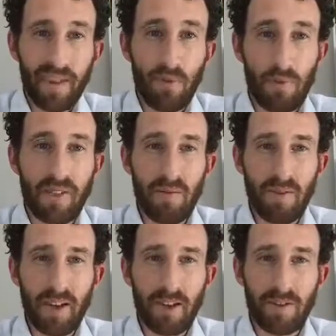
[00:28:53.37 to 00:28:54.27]
When we set
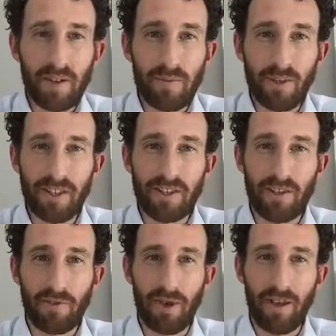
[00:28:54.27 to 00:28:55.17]
big goals that push us to
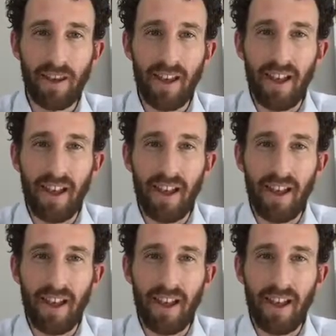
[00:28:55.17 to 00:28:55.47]
grow,